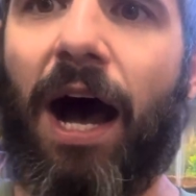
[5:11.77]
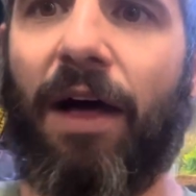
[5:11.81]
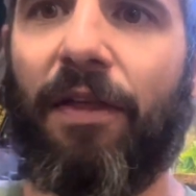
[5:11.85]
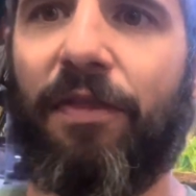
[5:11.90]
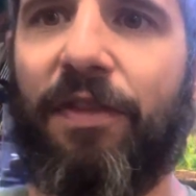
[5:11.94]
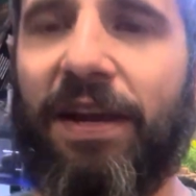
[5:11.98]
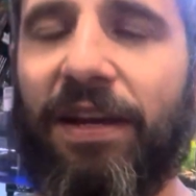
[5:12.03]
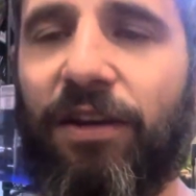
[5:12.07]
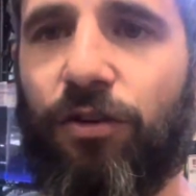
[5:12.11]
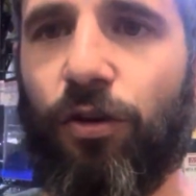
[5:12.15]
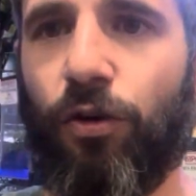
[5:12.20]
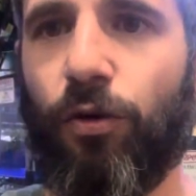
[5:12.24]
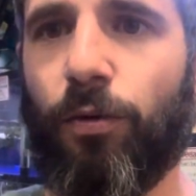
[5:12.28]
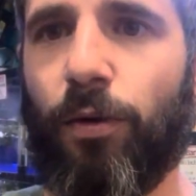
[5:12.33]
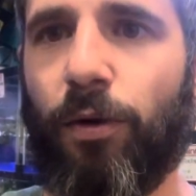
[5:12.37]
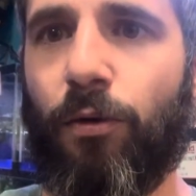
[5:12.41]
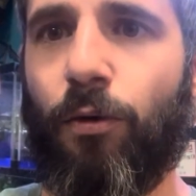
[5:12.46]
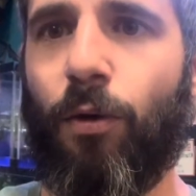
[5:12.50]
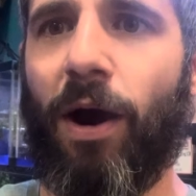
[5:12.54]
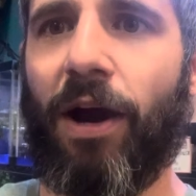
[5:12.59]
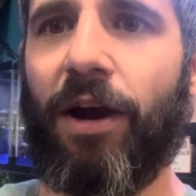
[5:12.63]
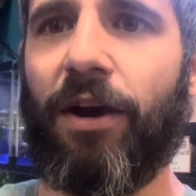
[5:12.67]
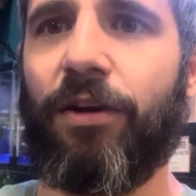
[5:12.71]
They do
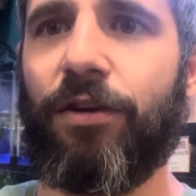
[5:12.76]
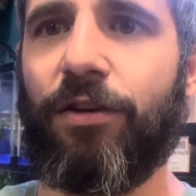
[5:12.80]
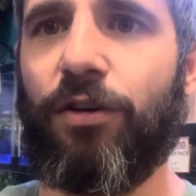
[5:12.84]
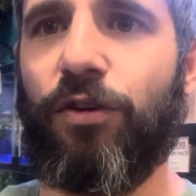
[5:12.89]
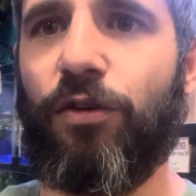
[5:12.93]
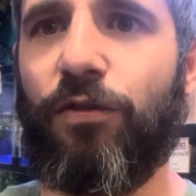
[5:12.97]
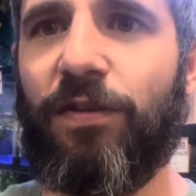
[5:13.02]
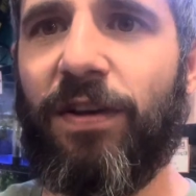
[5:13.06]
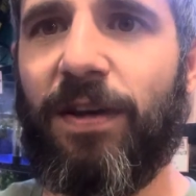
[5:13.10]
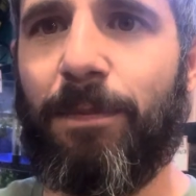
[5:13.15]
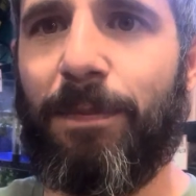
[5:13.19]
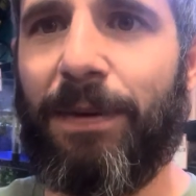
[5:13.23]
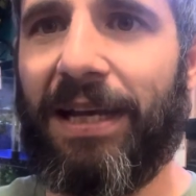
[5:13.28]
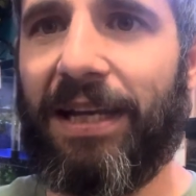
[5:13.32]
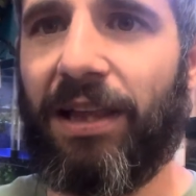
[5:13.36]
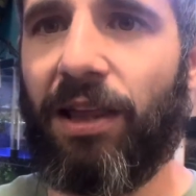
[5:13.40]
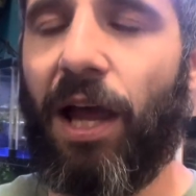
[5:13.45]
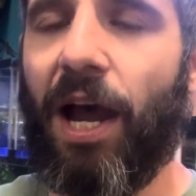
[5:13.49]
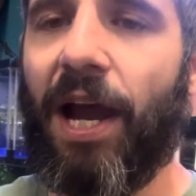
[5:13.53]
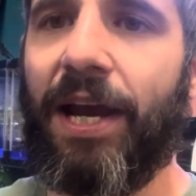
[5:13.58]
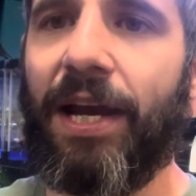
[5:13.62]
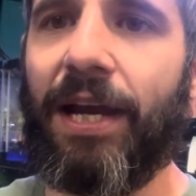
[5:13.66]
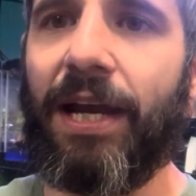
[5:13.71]
require UVB
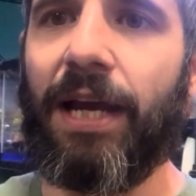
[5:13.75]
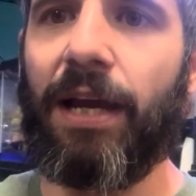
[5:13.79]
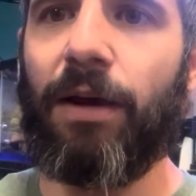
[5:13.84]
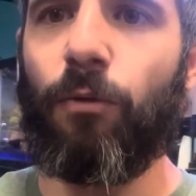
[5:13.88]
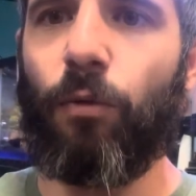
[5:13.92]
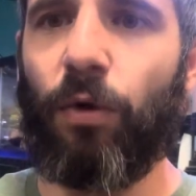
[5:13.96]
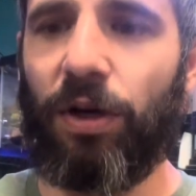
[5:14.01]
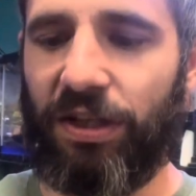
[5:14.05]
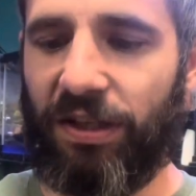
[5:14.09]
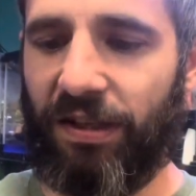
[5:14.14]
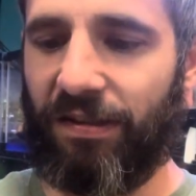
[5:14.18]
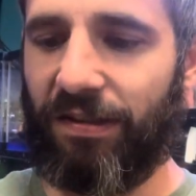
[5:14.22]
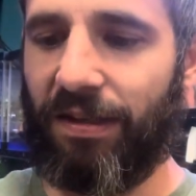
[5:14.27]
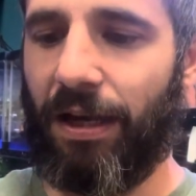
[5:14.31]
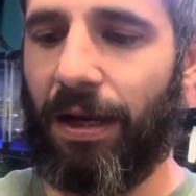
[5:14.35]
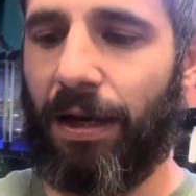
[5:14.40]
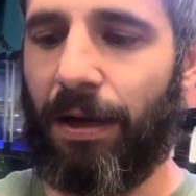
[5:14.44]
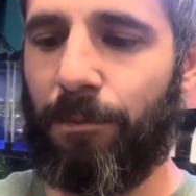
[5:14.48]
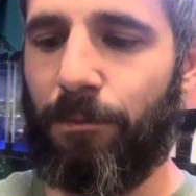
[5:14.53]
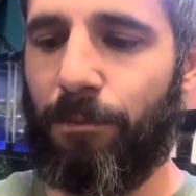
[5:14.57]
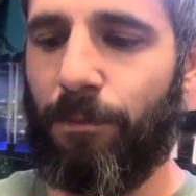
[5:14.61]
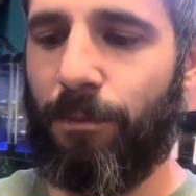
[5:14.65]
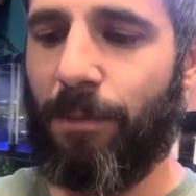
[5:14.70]
lighting, which is going
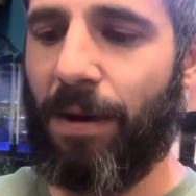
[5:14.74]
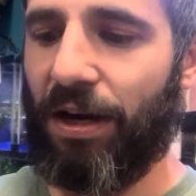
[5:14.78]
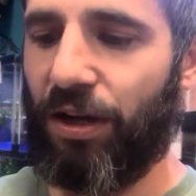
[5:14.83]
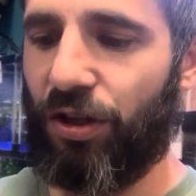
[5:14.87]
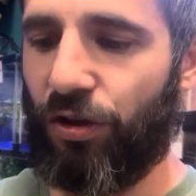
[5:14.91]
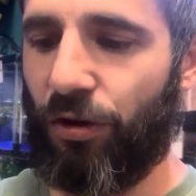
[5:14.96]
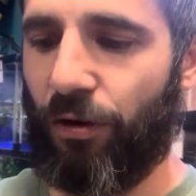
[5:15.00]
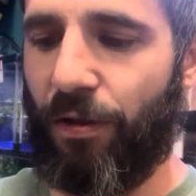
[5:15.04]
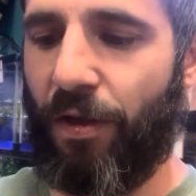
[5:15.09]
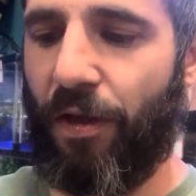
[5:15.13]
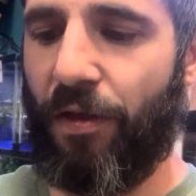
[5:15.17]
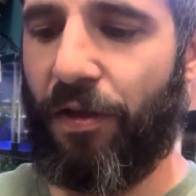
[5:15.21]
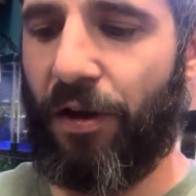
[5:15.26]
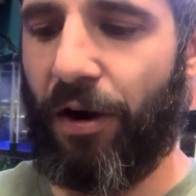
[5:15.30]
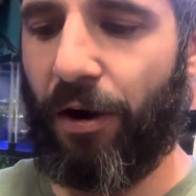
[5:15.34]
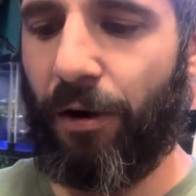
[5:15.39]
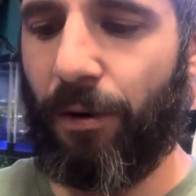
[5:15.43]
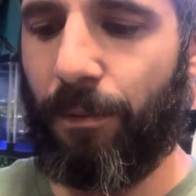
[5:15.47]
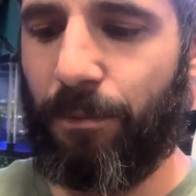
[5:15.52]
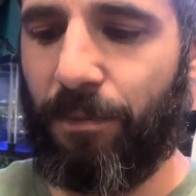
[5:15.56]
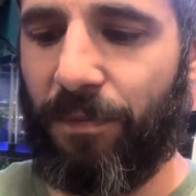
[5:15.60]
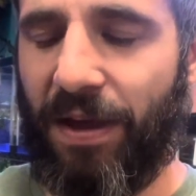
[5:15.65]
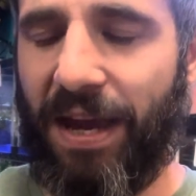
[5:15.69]
to make sure
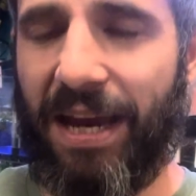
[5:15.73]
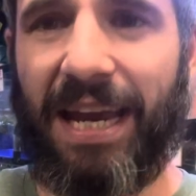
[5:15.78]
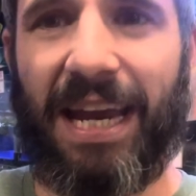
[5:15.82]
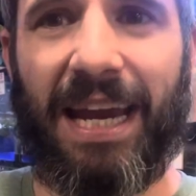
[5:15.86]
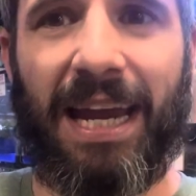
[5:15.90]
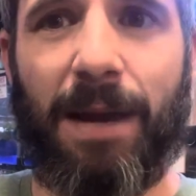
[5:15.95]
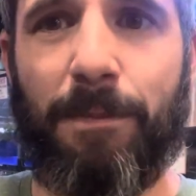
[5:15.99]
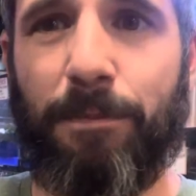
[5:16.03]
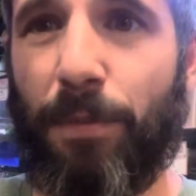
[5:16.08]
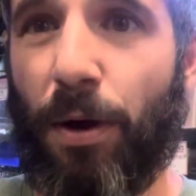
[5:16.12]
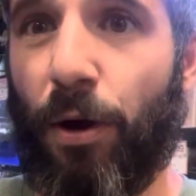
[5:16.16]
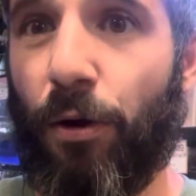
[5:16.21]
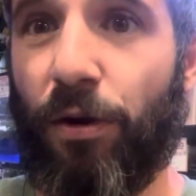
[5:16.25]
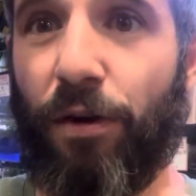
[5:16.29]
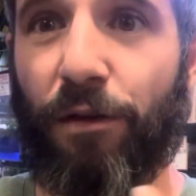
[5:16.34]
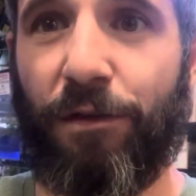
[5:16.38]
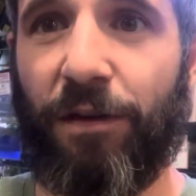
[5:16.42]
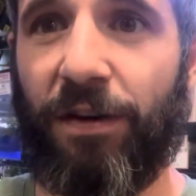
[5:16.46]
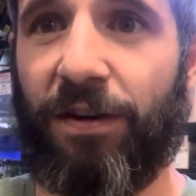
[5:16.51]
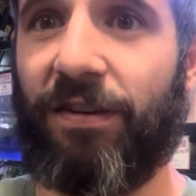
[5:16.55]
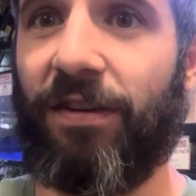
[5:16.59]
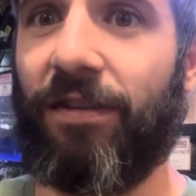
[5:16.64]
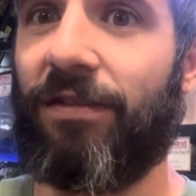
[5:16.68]
that they can get bone
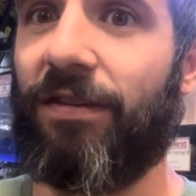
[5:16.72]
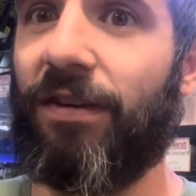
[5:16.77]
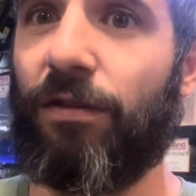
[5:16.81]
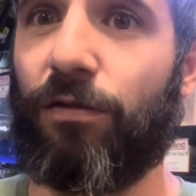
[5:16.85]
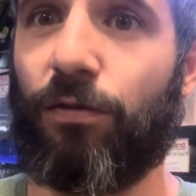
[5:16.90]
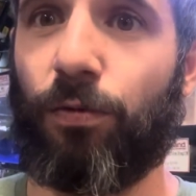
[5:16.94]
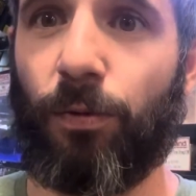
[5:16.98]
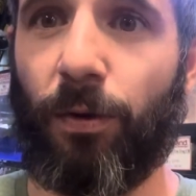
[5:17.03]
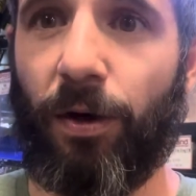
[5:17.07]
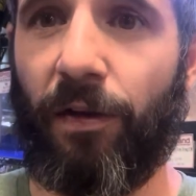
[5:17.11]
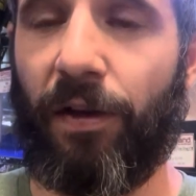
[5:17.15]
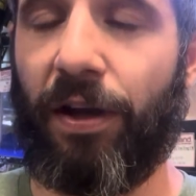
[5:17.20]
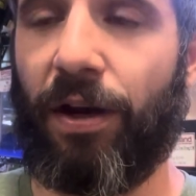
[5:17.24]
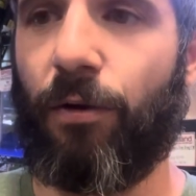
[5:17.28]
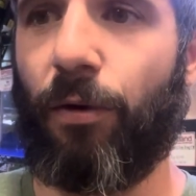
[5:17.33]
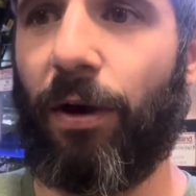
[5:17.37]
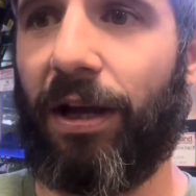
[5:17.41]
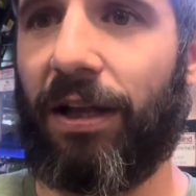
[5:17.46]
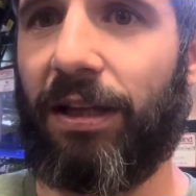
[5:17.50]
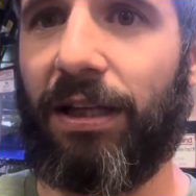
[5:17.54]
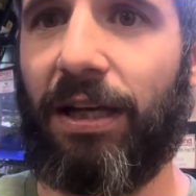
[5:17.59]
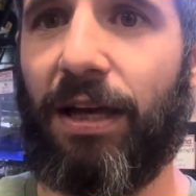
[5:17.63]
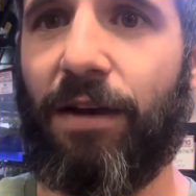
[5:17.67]
deficiencies really
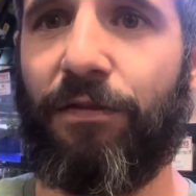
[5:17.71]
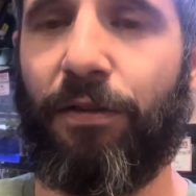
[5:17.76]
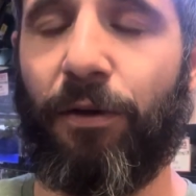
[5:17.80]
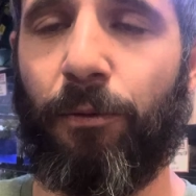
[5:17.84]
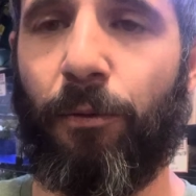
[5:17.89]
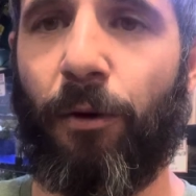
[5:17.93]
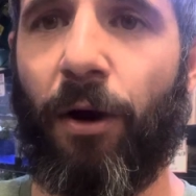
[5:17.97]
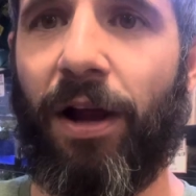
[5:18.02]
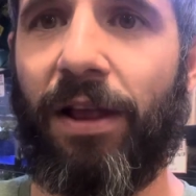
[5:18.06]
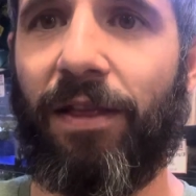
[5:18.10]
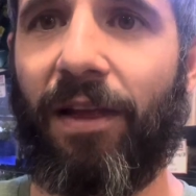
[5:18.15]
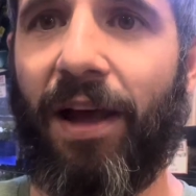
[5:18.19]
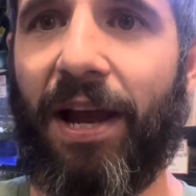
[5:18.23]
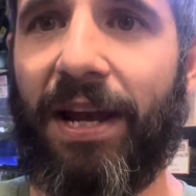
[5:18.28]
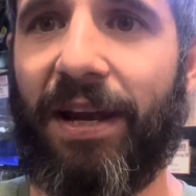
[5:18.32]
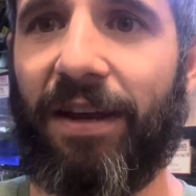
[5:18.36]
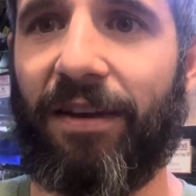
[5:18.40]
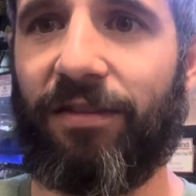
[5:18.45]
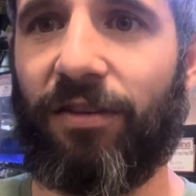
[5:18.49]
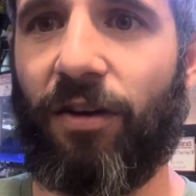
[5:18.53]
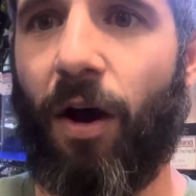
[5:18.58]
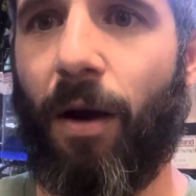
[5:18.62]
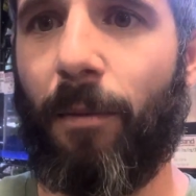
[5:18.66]
quickly if the right
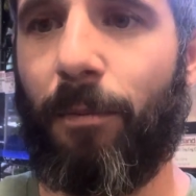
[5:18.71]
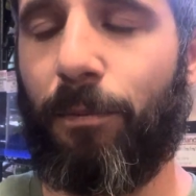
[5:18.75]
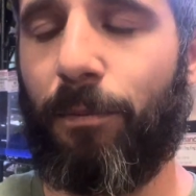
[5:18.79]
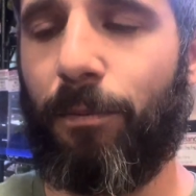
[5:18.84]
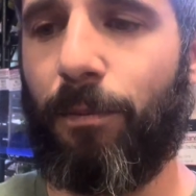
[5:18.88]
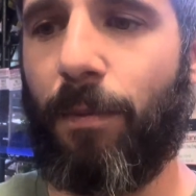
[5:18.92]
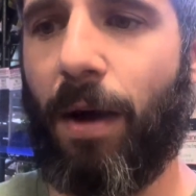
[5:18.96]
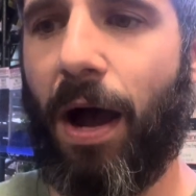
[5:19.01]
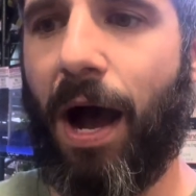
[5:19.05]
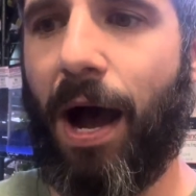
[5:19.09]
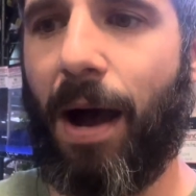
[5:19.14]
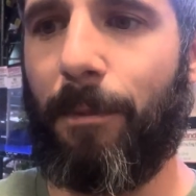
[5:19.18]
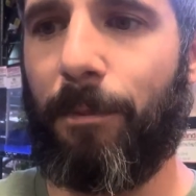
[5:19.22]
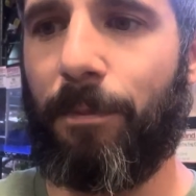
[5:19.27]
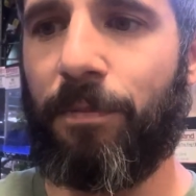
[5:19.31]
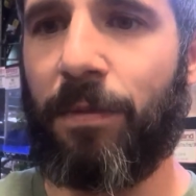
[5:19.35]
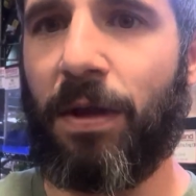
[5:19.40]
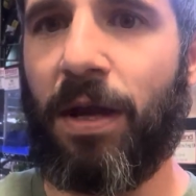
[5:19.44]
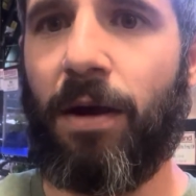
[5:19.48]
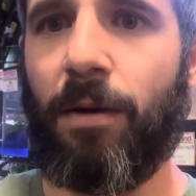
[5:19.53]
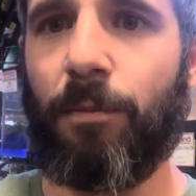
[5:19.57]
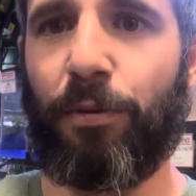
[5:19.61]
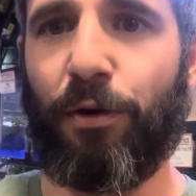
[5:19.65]
lighting's not
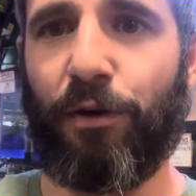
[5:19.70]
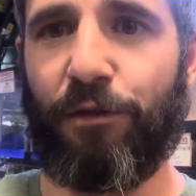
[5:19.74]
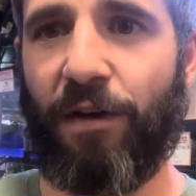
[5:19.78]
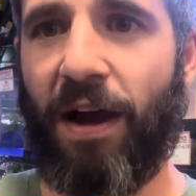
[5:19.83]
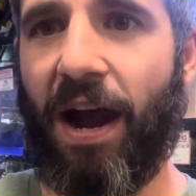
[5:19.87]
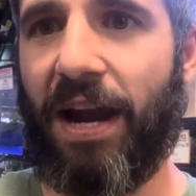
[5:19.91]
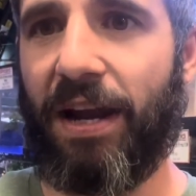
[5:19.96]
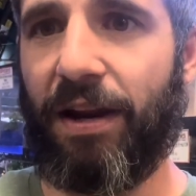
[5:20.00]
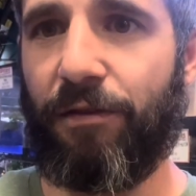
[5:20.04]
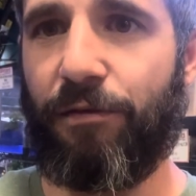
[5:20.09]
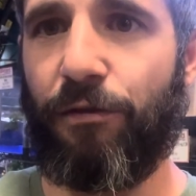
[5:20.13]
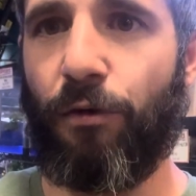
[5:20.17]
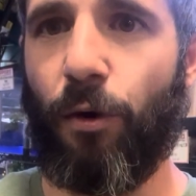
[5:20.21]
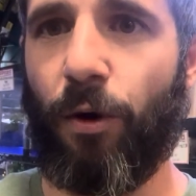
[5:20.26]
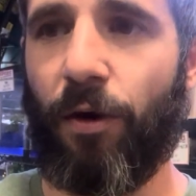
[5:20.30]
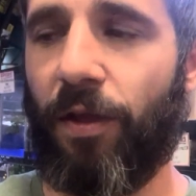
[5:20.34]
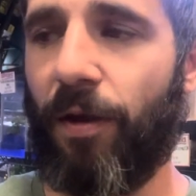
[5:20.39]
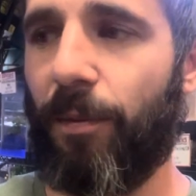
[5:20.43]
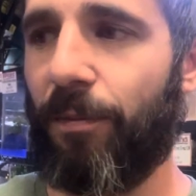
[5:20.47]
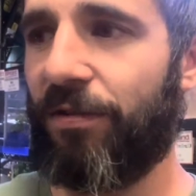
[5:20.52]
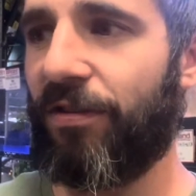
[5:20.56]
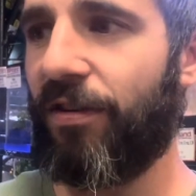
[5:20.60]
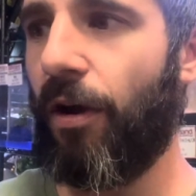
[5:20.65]
provided for
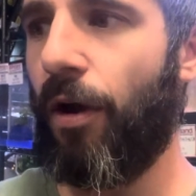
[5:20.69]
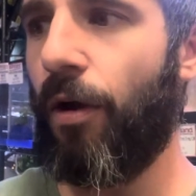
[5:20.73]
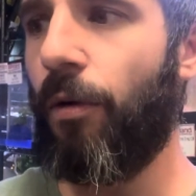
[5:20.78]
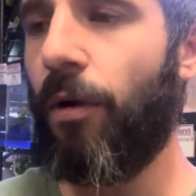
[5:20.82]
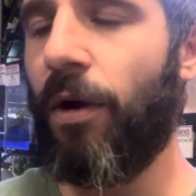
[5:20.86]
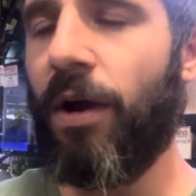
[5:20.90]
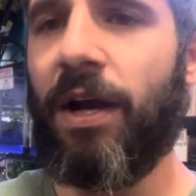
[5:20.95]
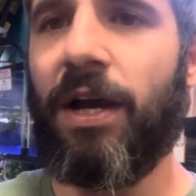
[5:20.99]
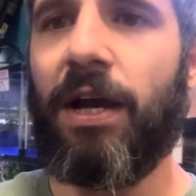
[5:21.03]
them. So